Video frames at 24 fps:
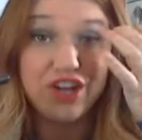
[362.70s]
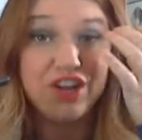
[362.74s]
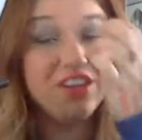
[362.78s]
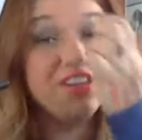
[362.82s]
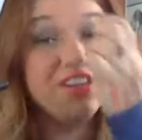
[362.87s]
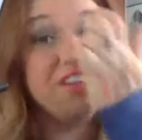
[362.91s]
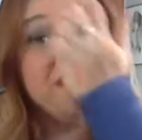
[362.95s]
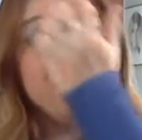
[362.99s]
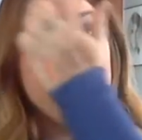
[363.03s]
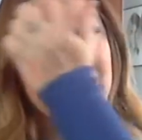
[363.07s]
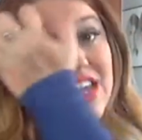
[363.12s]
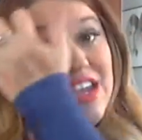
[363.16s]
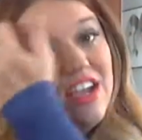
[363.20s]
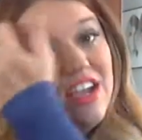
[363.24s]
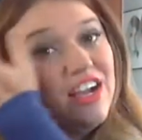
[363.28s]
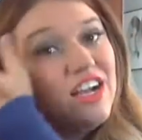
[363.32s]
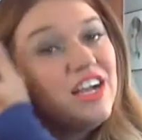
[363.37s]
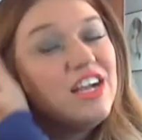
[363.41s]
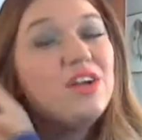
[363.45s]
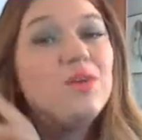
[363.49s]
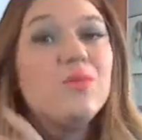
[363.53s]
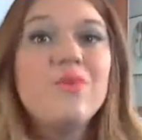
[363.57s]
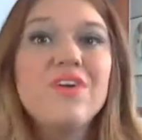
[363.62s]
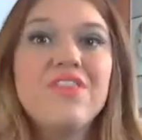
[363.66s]
good
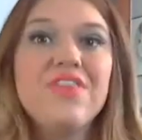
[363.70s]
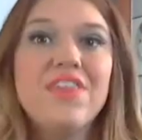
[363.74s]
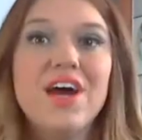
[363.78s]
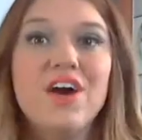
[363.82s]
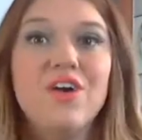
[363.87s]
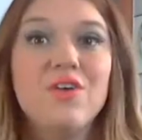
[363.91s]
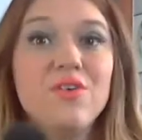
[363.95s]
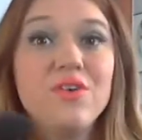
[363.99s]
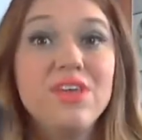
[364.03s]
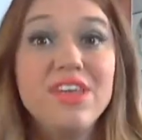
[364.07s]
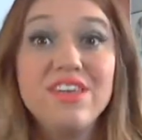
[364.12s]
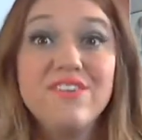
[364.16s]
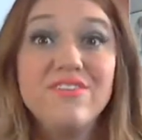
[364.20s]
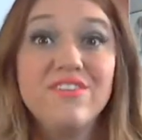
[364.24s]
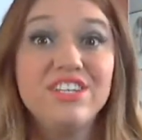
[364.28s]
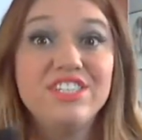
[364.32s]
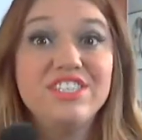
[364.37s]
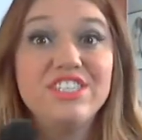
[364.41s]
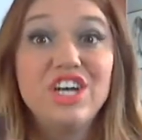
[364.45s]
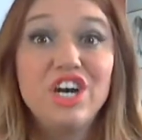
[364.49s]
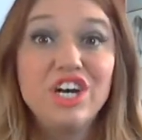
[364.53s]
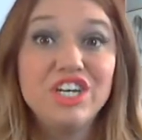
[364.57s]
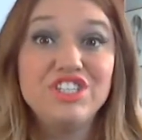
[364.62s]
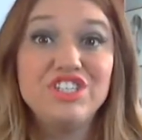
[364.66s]
year without even
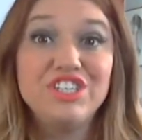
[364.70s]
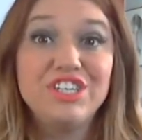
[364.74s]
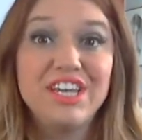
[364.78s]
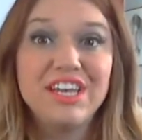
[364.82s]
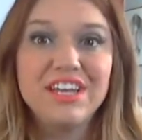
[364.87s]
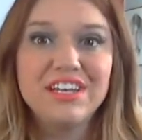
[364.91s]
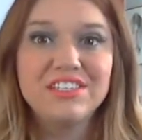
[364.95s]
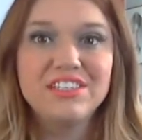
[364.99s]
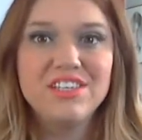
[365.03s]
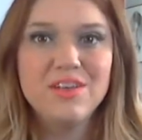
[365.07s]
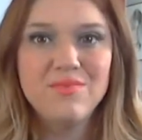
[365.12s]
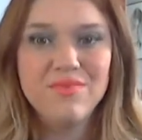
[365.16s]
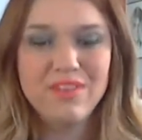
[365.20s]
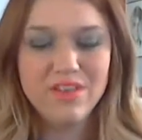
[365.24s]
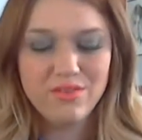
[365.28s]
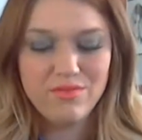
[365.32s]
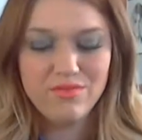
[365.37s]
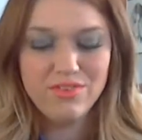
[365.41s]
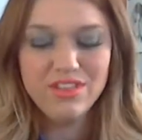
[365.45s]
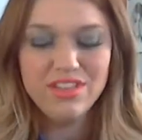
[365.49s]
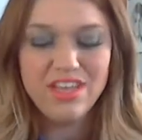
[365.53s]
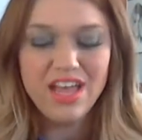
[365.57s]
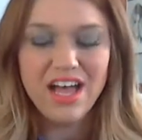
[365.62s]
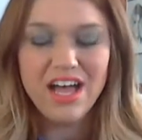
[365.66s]
touching it, because I'm like,
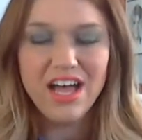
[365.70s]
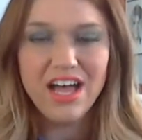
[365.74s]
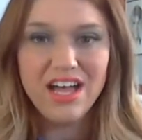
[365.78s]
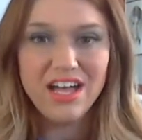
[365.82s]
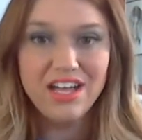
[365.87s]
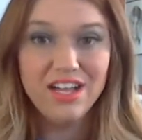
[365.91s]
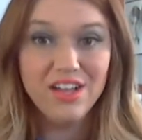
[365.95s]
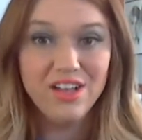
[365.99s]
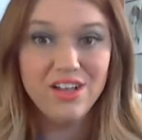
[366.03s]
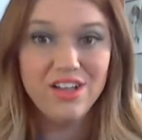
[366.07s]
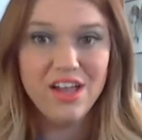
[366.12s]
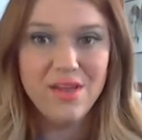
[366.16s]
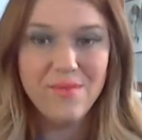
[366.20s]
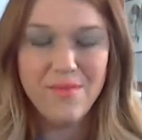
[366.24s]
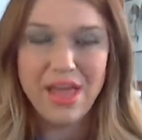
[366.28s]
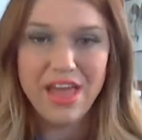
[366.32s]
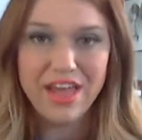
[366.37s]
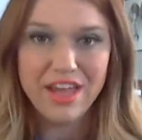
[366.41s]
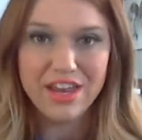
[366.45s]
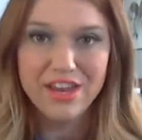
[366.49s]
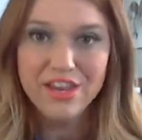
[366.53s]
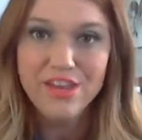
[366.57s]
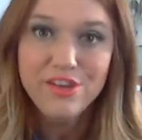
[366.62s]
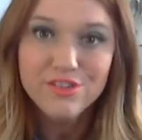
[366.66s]
what the hell am
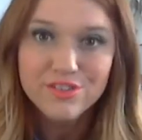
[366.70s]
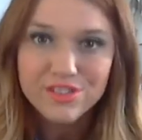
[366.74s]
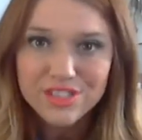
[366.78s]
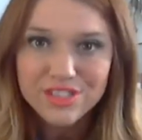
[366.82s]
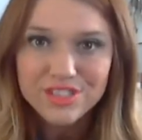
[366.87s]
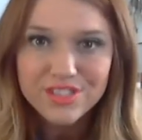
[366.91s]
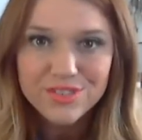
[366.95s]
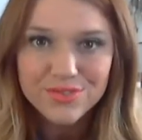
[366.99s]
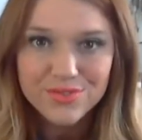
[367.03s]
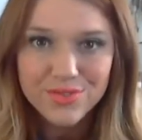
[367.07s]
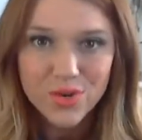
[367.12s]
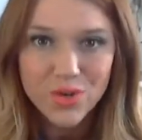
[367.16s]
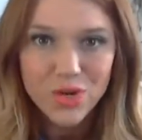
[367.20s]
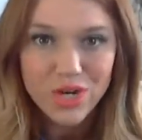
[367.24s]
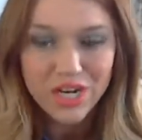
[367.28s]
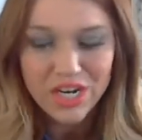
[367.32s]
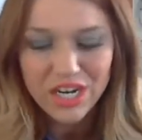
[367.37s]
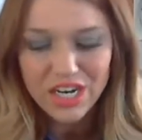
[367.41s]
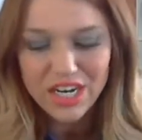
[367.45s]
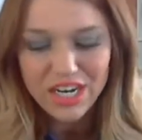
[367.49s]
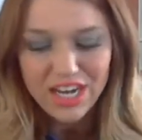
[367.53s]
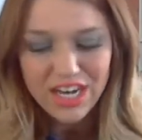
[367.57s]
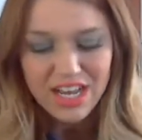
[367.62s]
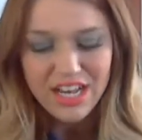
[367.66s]
I gonna use this
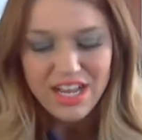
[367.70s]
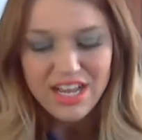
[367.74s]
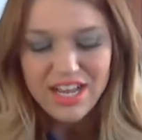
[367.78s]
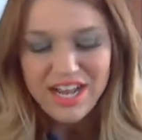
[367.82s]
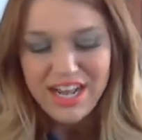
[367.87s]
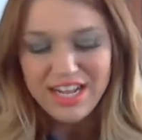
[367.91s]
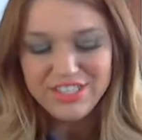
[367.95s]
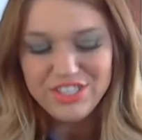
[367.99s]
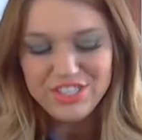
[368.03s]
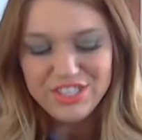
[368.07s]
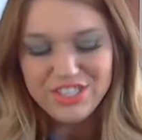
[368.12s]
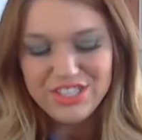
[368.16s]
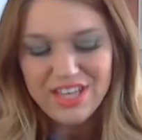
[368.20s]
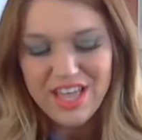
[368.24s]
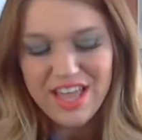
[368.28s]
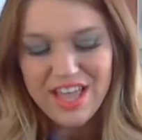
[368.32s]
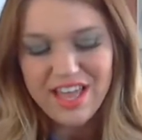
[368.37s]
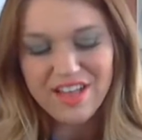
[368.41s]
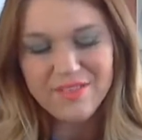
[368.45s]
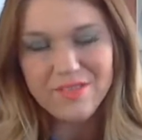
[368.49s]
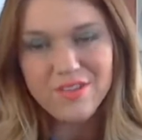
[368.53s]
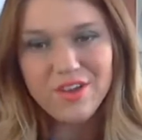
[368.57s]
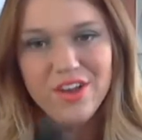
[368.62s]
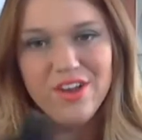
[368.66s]
for? I just
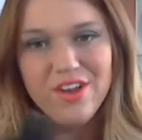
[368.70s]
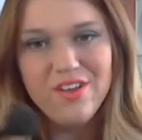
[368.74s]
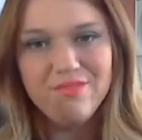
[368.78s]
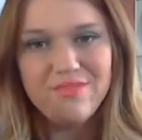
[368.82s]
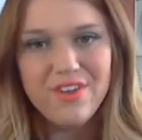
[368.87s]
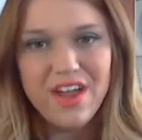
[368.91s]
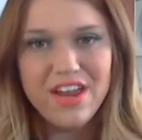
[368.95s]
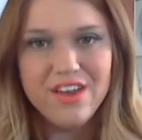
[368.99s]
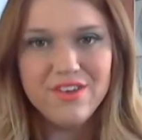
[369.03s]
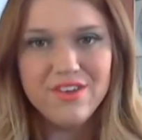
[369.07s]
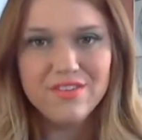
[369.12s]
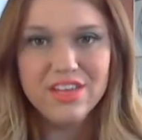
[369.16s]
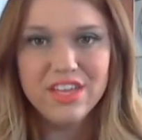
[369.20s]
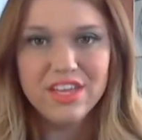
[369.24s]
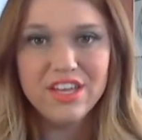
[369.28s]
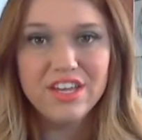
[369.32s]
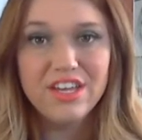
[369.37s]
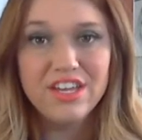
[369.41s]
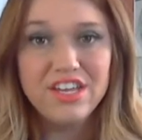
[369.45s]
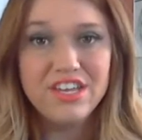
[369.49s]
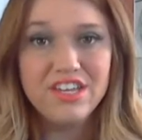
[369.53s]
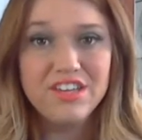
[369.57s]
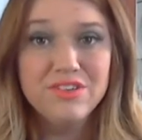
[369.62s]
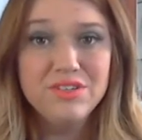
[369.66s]
like couldn't find a really
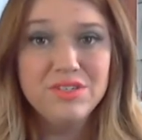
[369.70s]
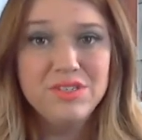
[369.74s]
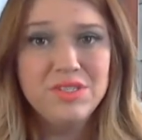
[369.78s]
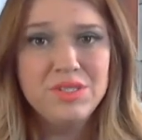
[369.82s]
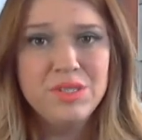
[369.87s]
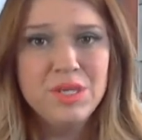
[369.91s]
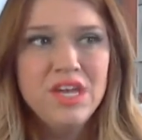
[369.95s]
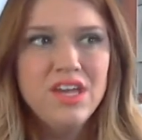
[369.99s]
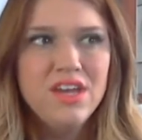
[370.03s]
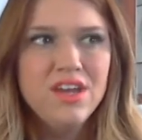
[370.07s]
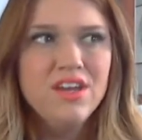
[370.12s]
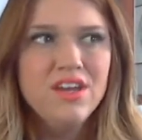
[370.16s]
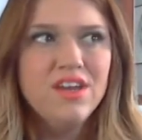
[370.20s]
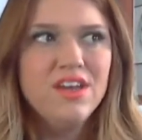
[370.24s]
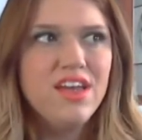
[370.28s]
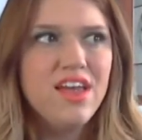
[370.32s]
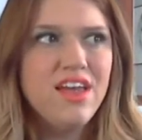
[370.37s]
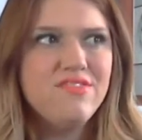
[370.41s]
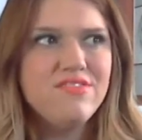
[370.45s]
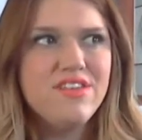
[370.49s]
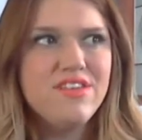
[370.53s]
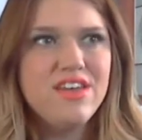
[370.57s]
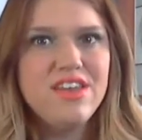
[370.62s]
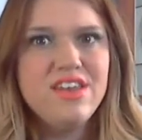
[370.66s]
good use,
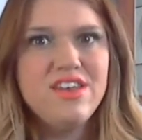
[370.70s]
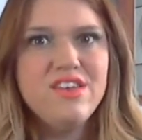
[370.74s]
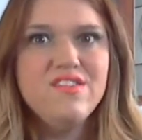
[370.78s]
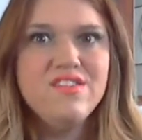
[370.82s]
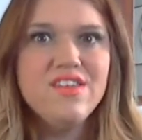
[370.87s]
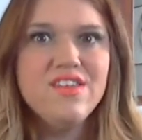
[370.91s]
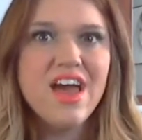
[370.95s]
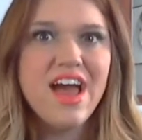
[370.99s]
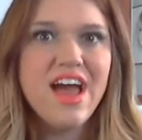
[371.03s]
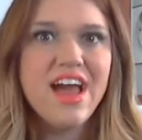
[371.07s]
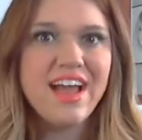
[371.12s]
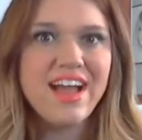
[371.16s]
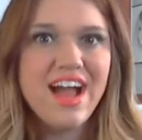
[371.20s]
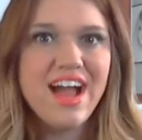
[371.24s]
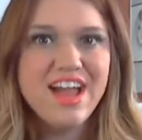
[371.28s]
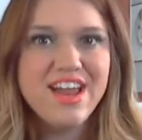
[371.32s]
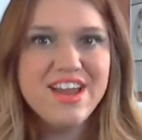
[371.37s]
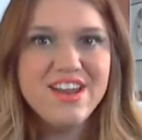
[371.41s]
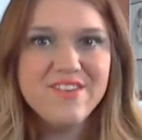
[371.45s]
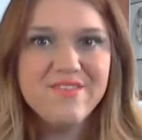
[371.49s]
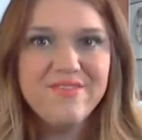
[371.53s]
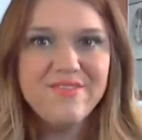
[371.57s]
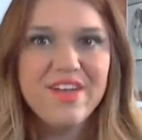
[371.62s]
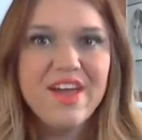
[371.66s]
and then I
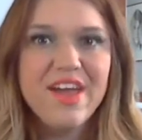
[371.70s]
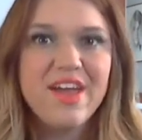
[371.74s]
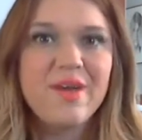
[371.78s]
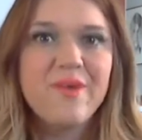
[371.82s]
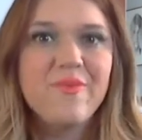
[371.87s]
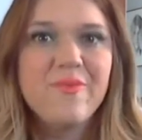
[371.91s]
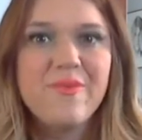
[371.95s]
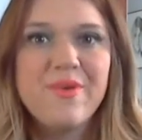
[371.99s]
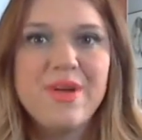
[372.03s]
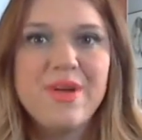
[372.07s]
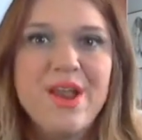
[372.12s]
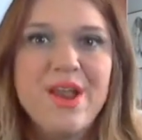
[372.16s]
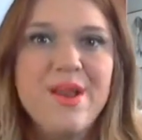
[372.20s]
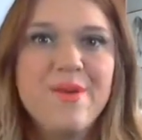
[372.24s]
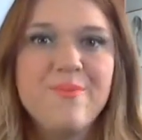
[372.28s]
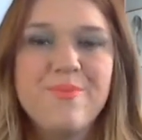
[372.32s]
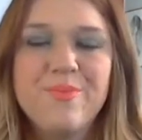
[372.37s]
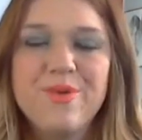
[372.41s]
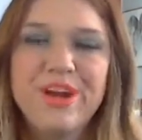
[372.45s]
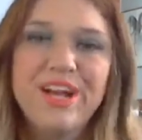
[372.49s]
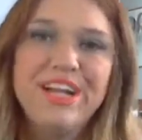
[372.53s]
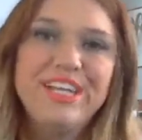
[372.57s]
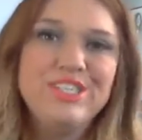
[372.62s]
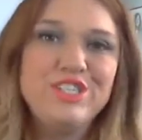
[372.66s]
kind of like
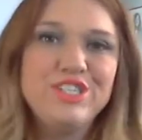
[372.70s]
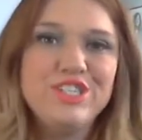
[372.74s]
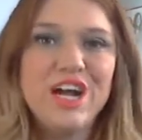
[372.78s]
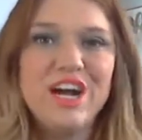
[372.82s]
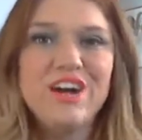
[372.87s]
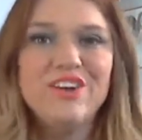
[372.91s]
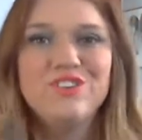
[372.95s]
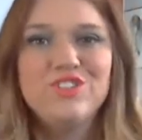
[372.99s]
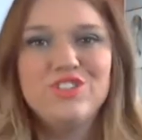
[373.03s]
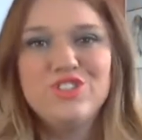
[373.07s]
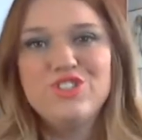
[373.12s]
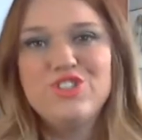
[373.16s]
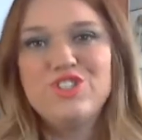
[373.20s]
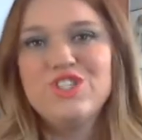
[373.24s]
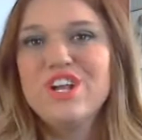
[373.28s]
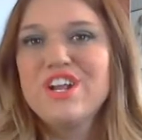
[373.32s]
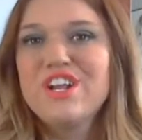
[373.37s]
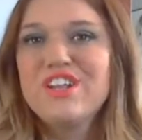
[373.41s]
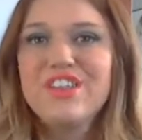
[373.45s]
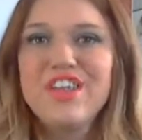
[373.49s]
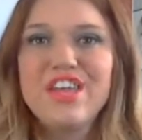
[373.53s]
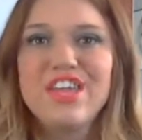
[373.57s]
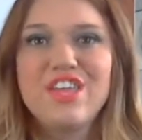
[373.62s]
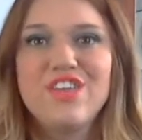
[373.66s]
branched out and just
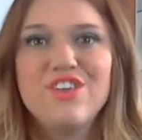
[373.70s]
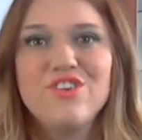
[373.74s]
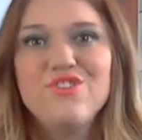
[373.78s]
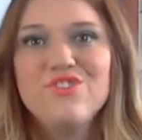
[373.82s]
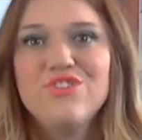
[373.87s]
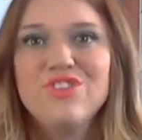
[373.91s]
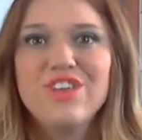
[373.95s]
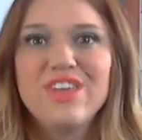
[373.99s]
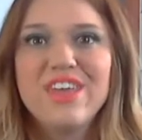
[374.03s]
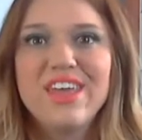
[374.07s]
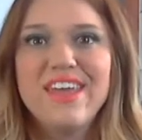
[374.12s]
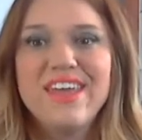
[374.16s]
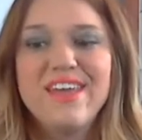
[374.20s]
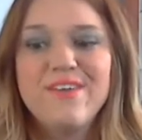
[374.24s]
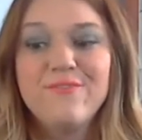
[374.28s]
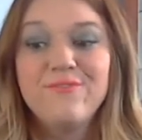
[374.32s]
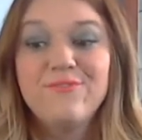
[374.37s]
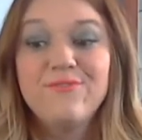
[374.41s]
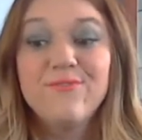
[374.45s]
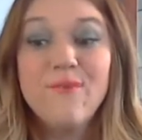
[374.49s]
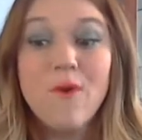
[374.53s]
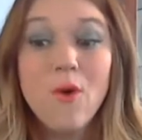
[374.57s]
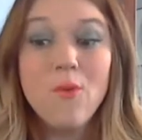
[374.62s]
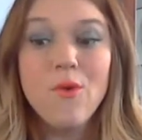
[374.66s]
started like using it
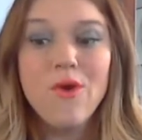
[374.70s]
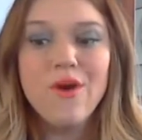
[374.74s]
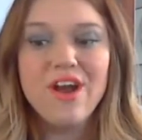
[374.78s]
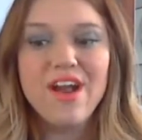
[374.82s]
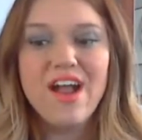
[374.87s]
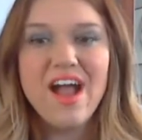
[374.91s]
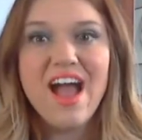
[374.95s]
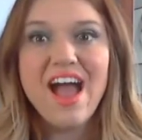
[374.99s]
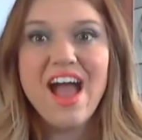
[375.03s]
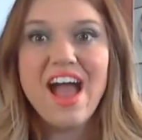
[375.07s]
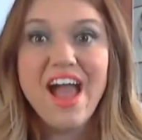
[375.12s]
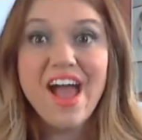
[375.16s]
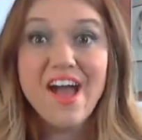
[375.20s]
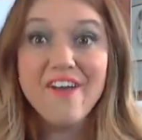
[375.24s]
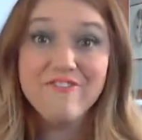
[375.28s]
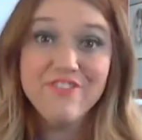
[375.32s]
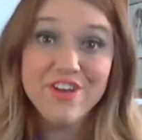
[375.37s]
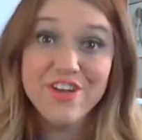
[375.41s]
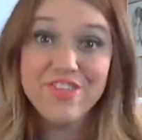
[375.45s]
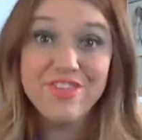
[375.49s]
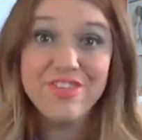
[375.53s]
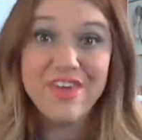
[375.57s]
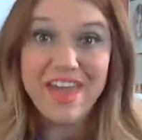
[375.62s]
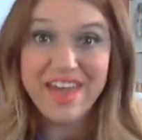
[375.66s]
for
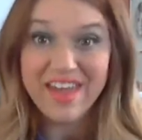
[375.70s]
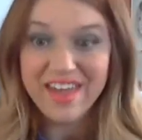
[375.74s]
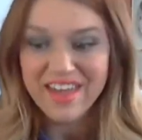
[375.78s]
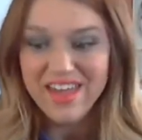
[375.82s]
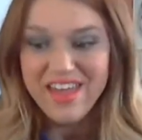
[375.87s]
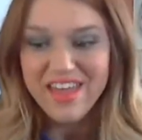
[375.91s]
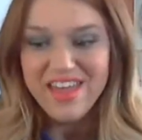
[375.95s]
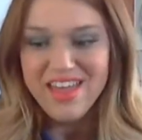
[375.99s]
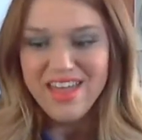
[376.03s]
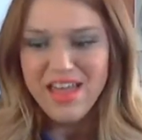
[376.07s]
everything.